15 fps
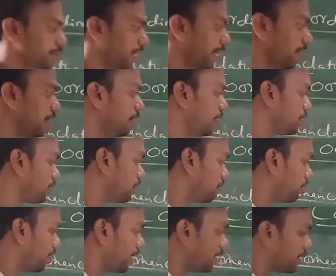Right.
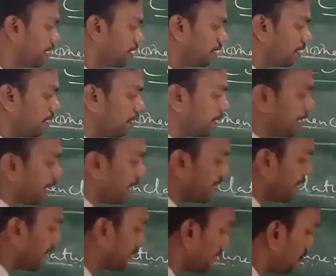So let's take
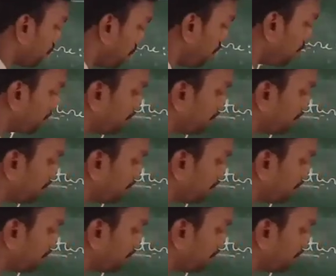another example.